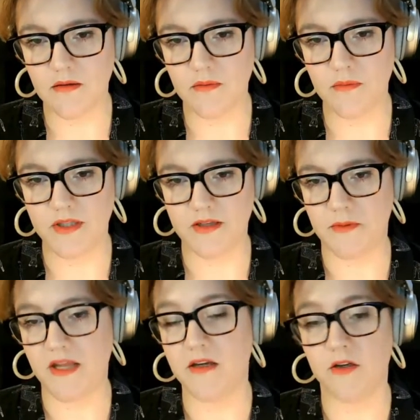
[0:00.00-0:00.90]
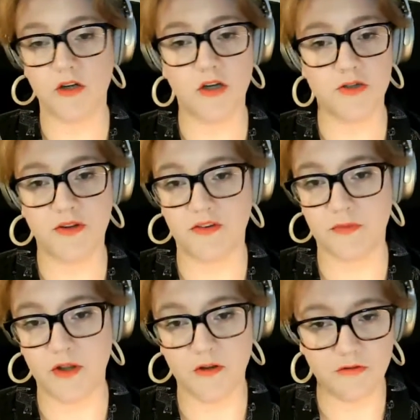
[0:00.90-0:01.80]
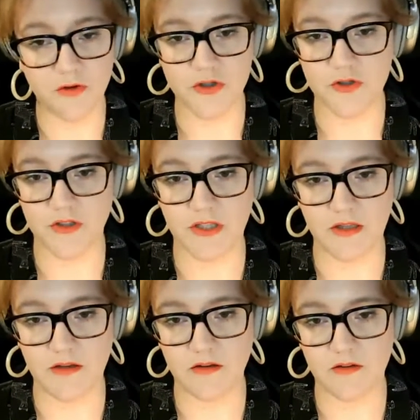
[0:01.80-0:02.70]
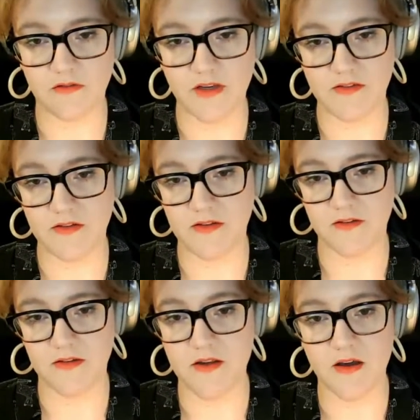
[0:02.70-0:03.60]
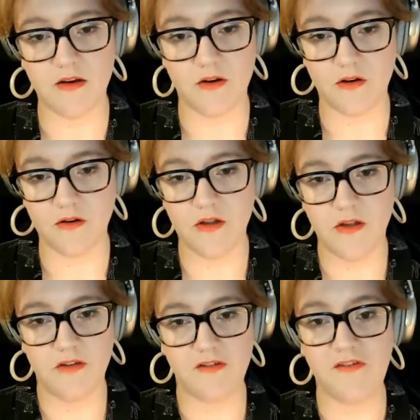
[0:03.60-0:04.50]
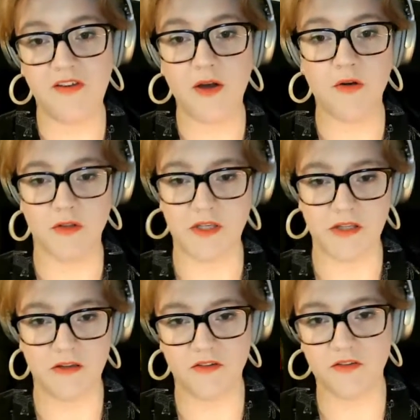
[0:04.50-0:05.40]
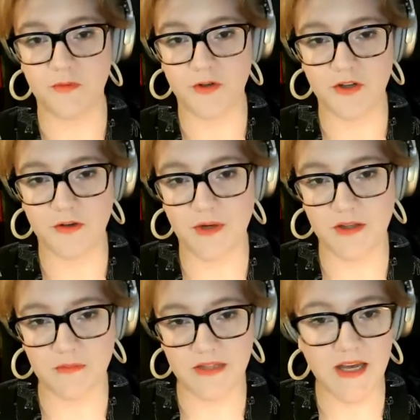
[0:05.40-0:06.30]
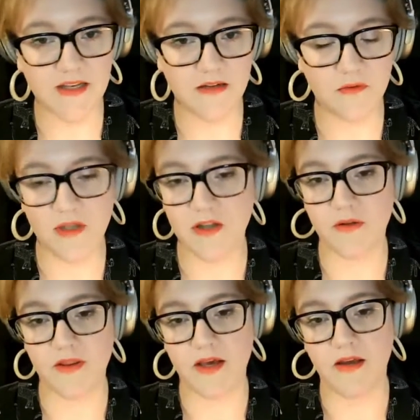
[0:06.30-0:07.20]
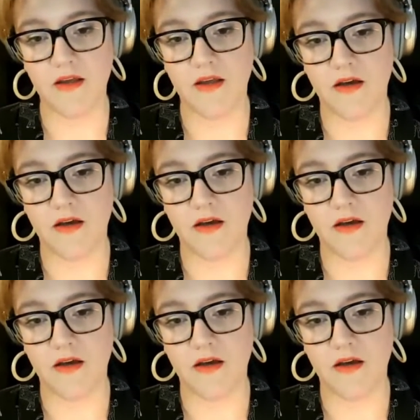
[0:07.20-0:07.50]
really depending on countries as well. Unfortunately, the vaccine is not at all fairly distributed around the planet. We know that